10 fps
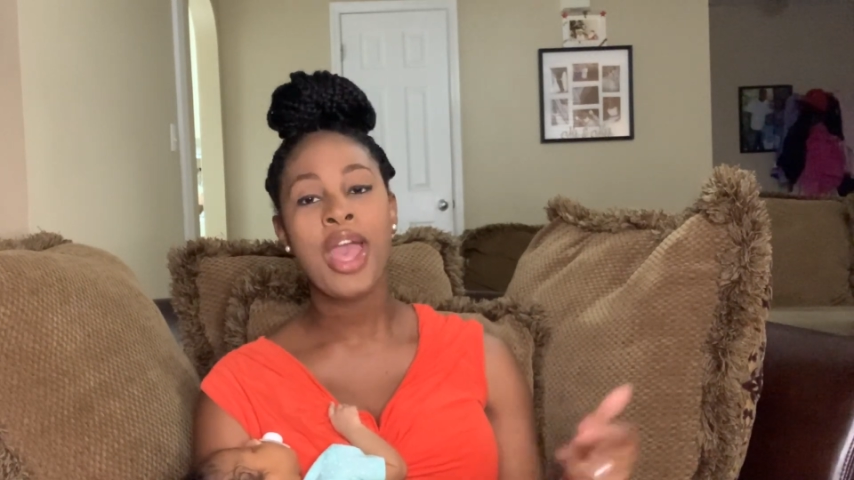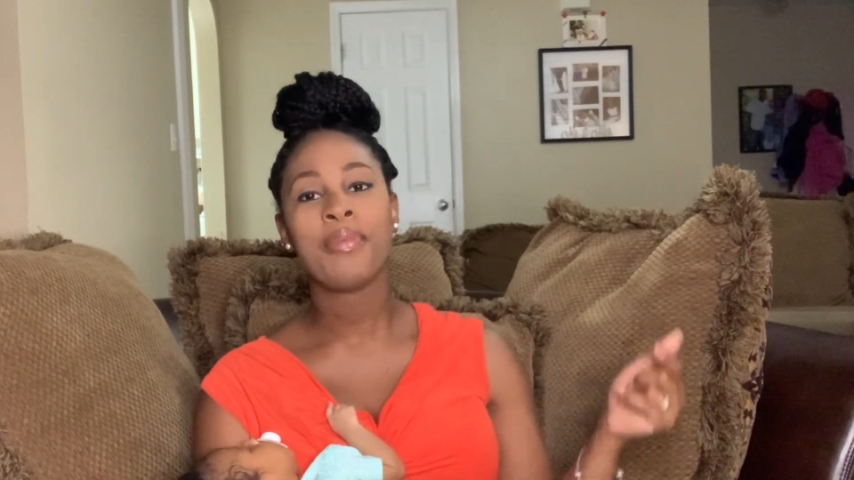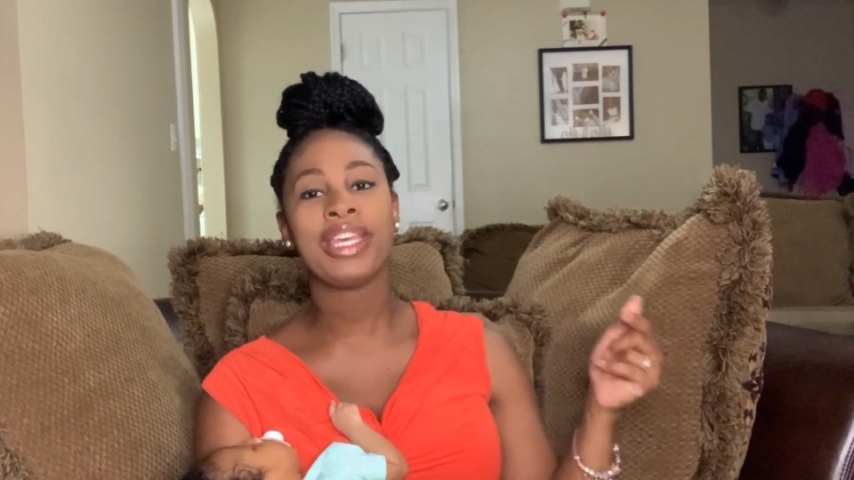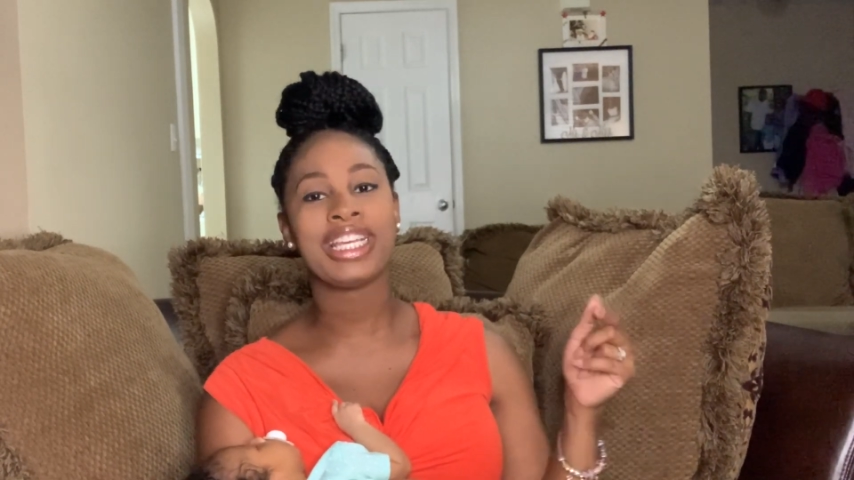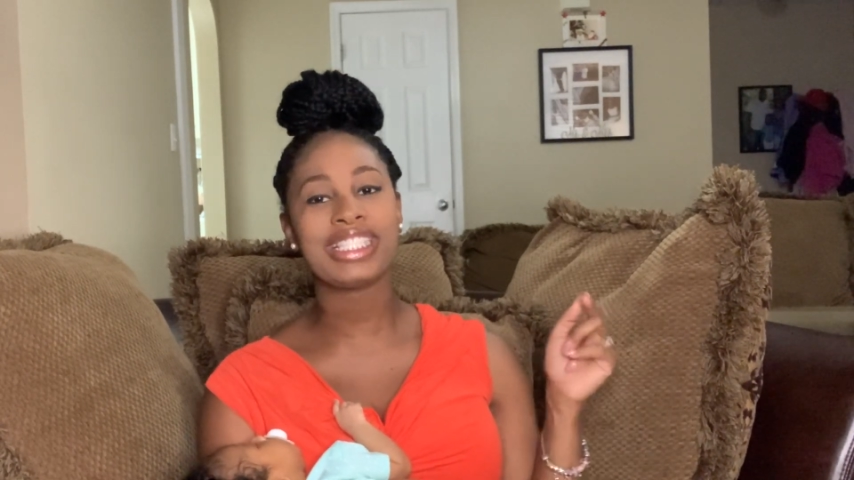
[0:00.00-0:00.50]

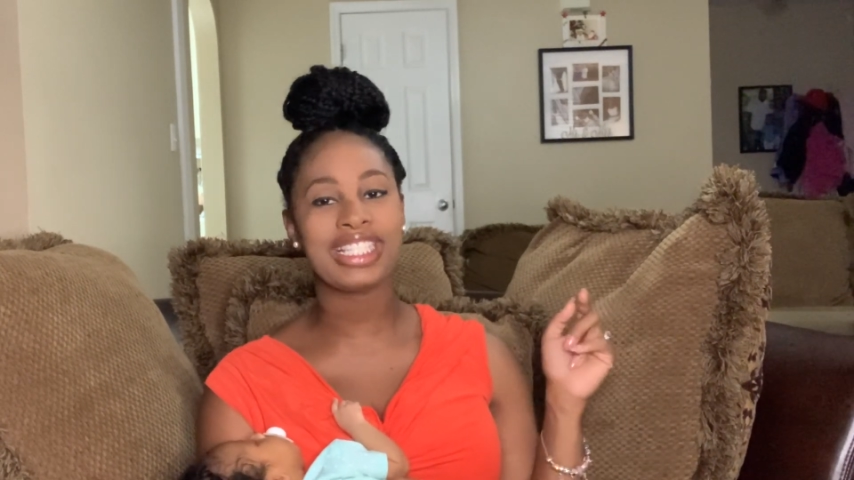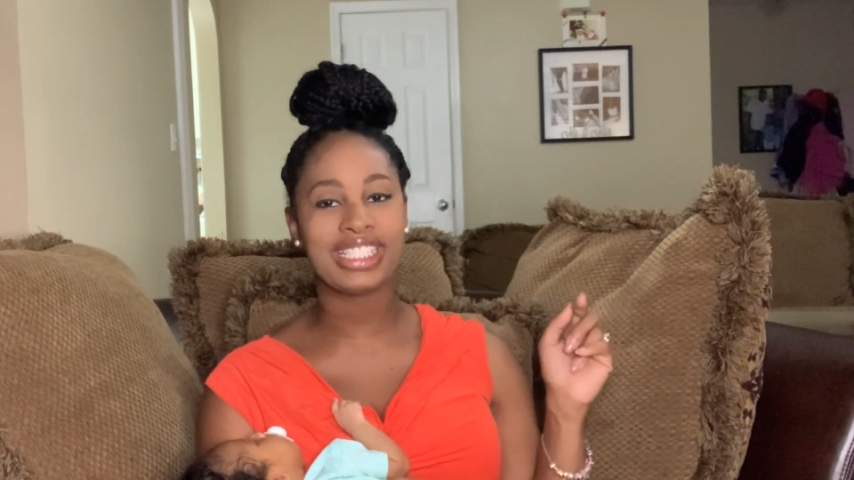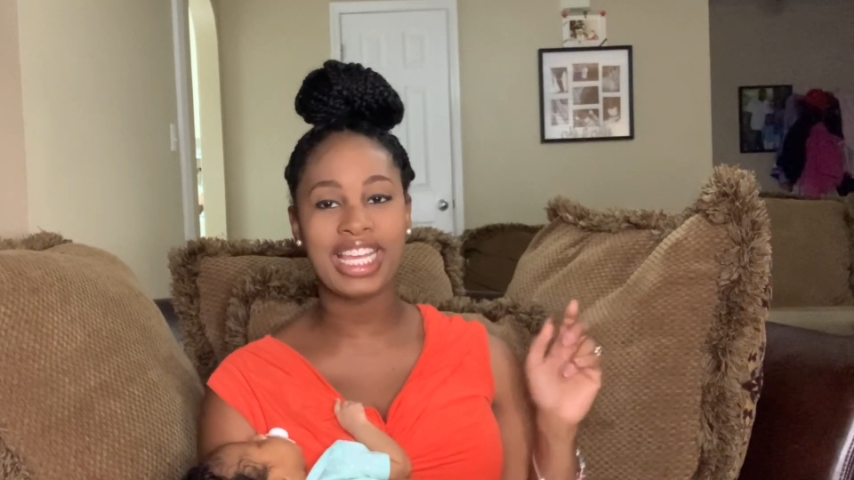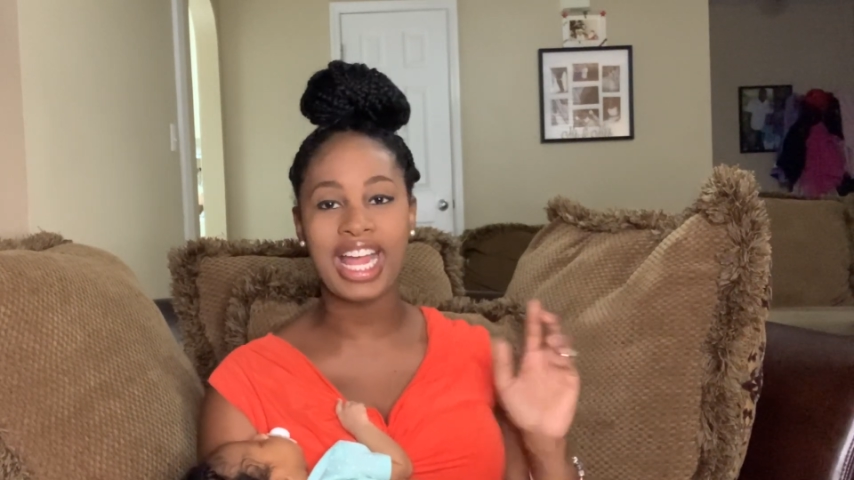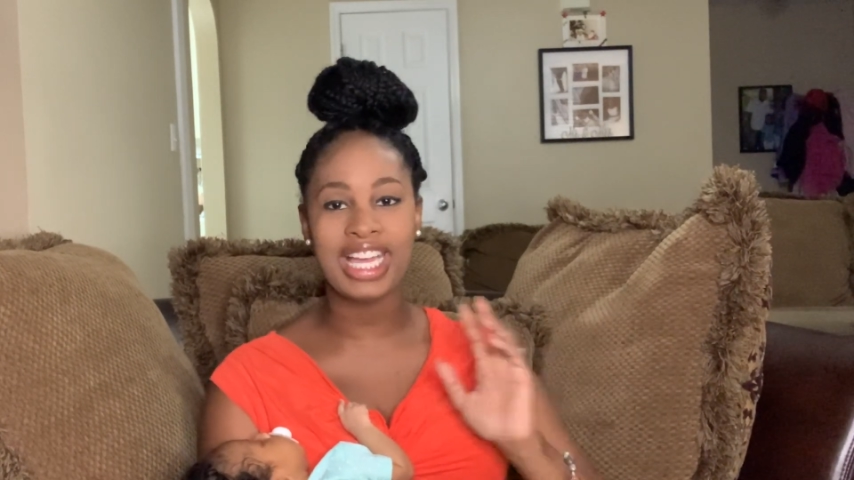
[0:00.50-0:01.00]
because he
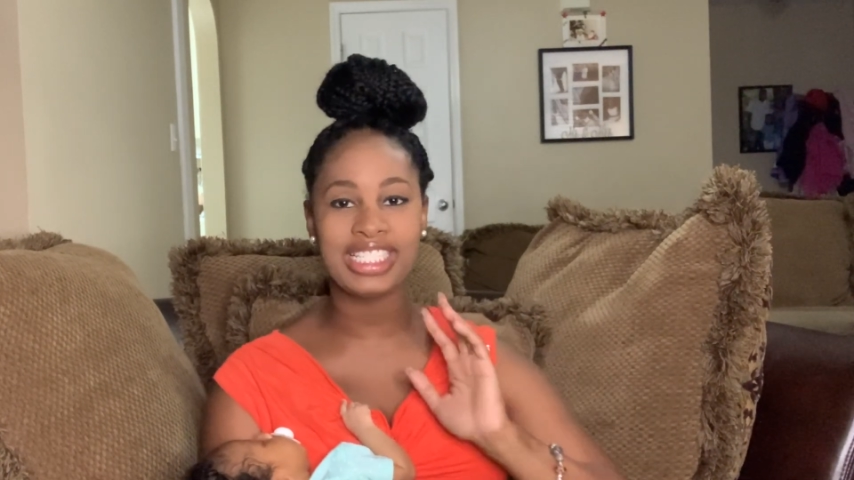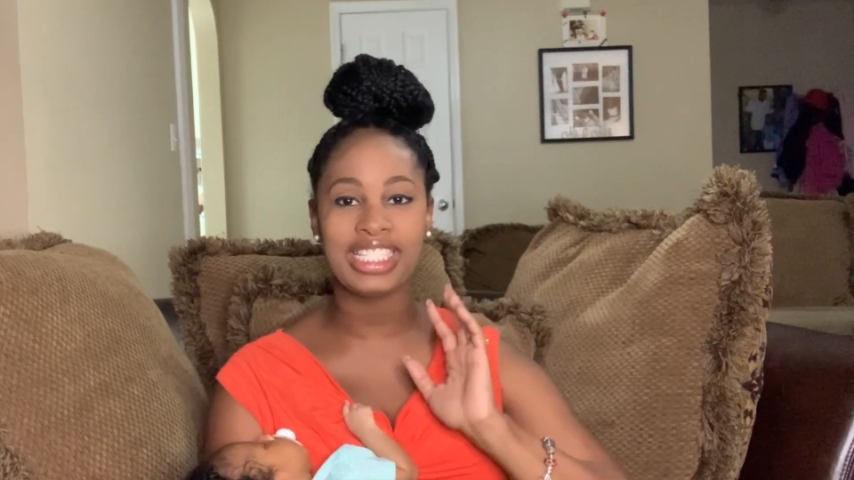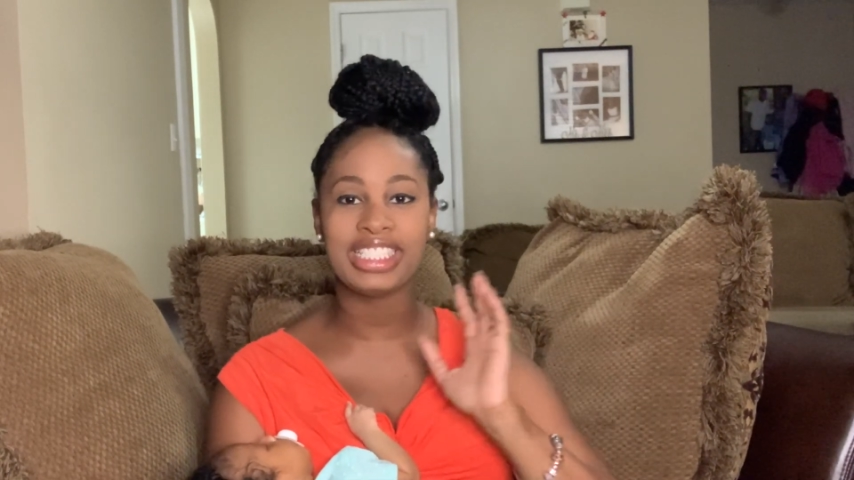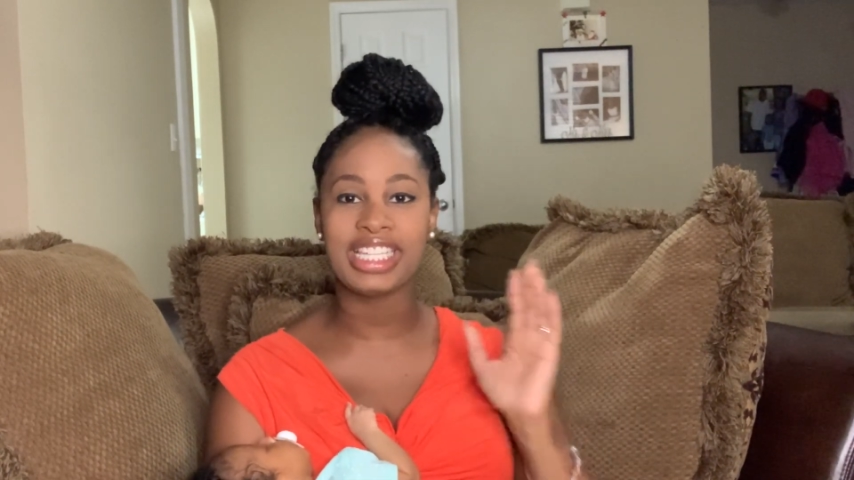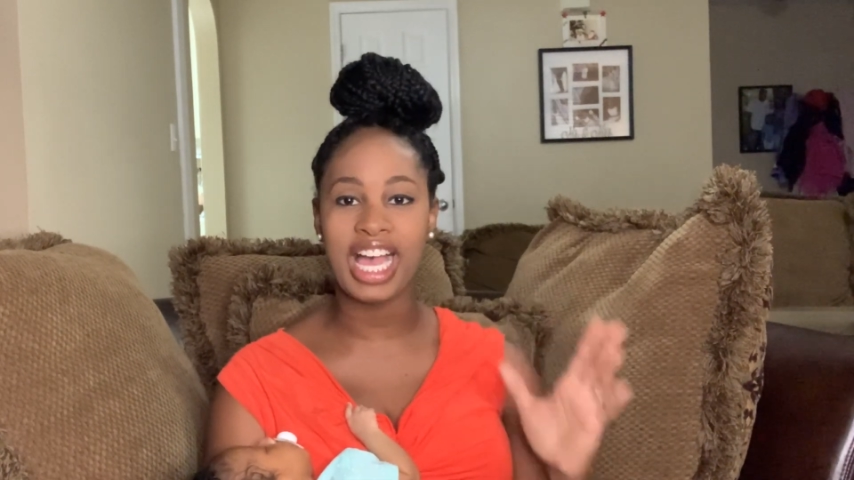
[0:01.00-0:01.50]
said I
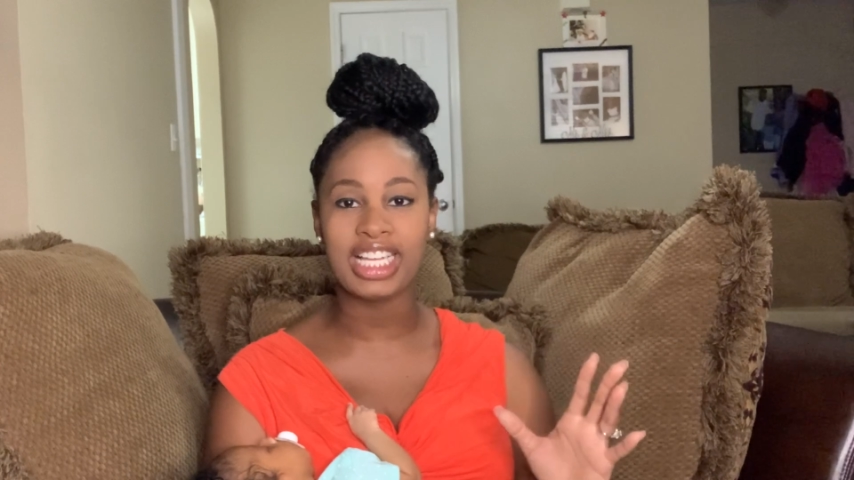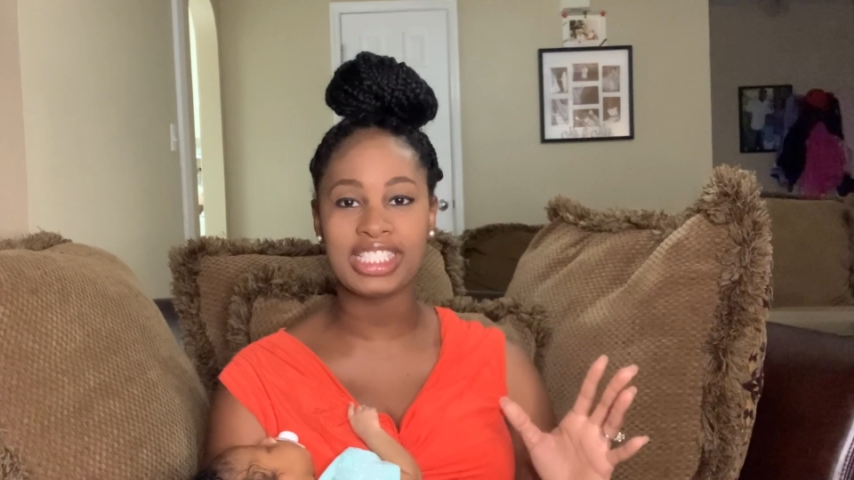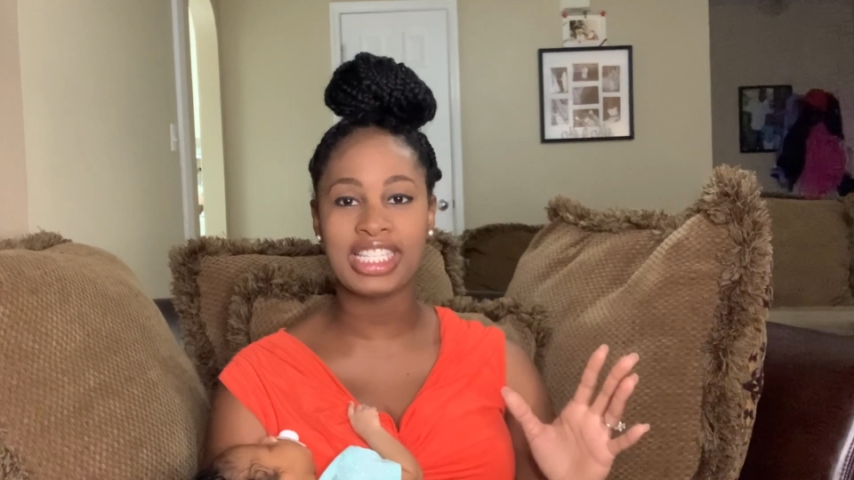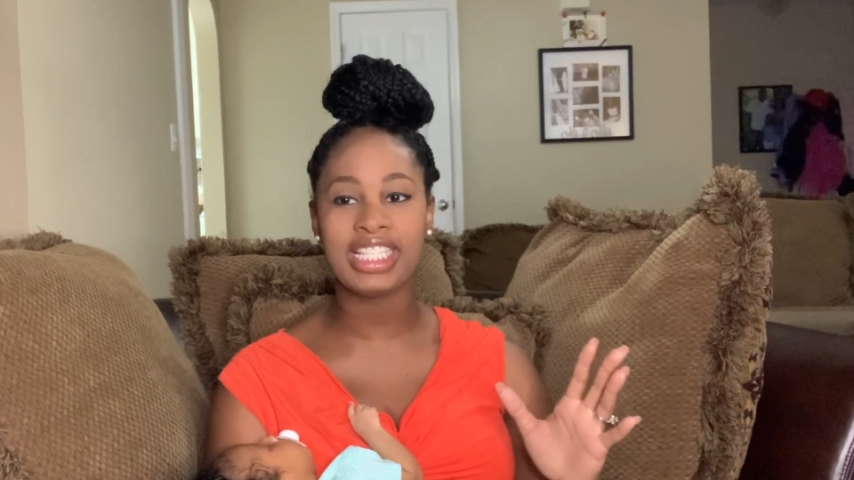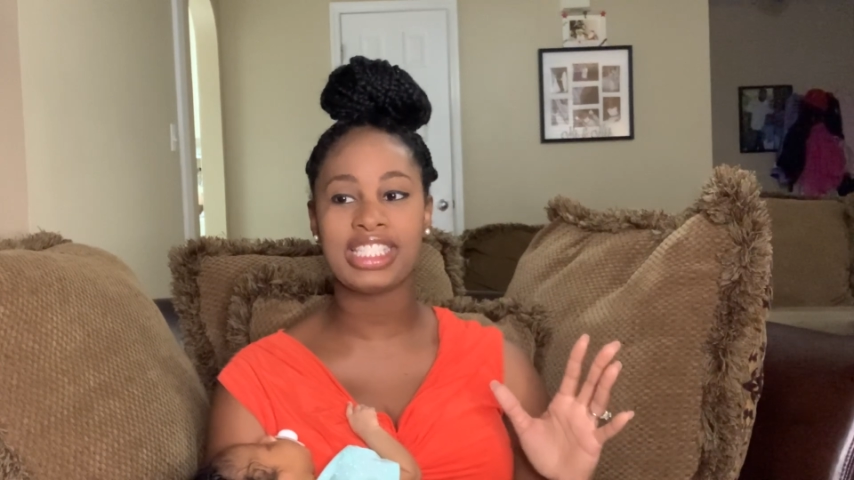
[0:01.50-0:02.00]
did not
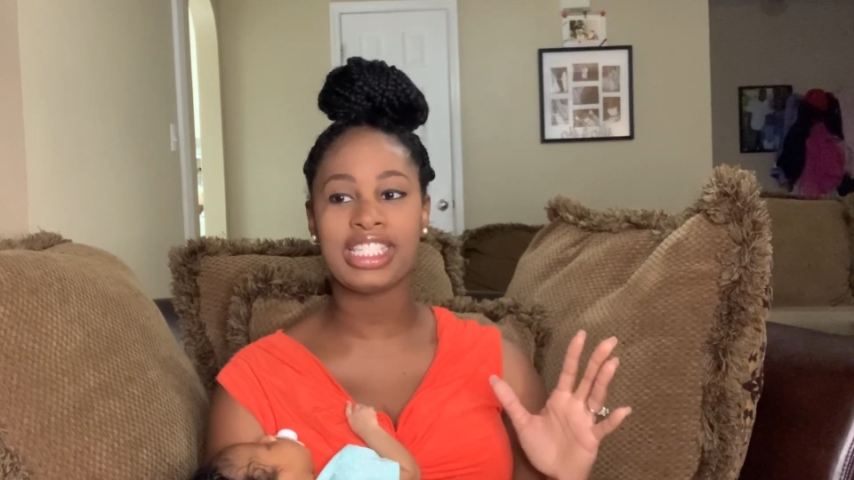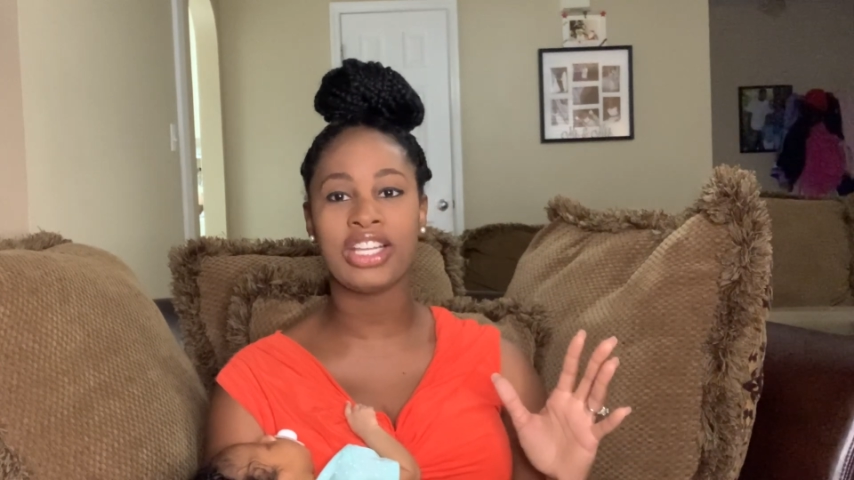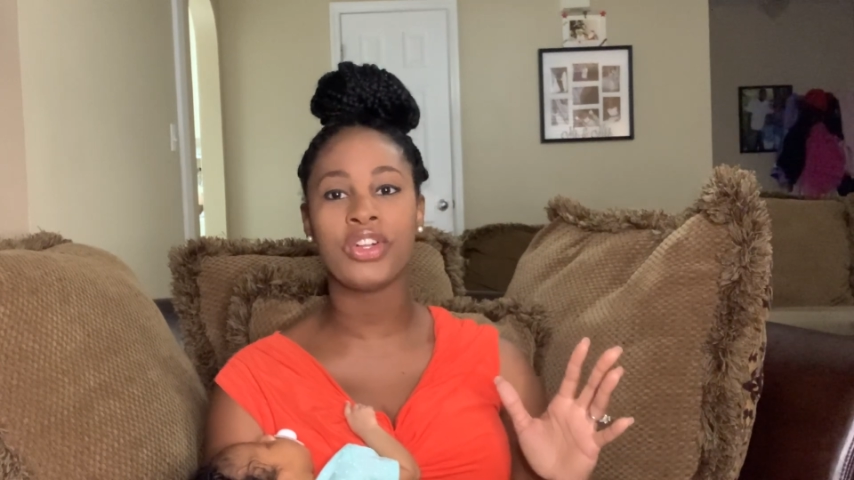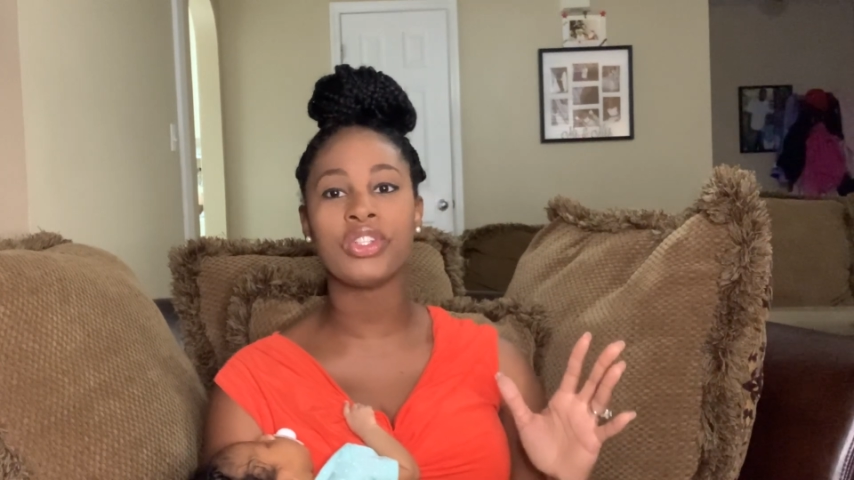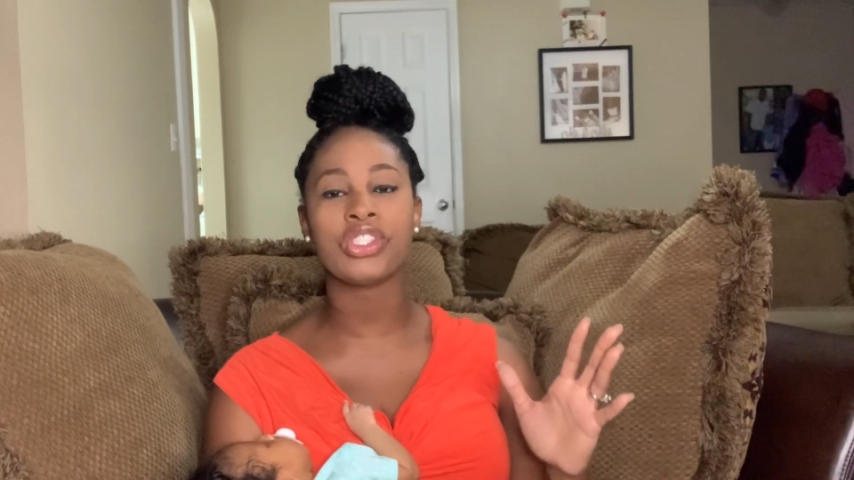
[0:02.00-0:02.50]
sit still.